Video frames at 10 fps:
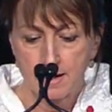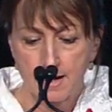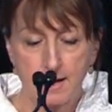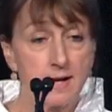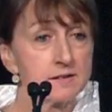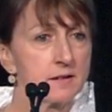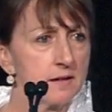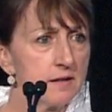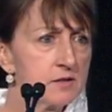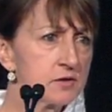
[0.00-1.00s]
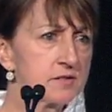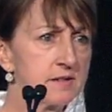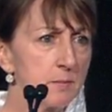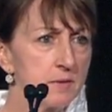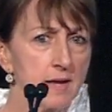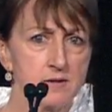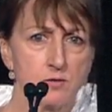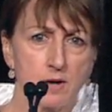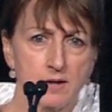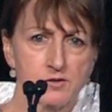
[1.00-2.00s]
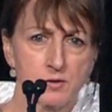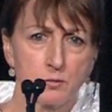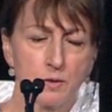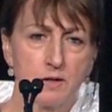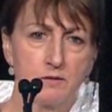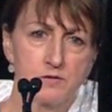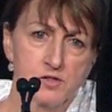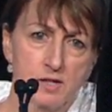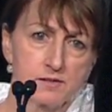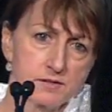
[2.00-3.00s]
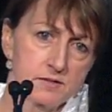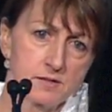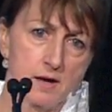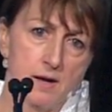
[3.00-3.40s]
And as an initial step in that direction, we have just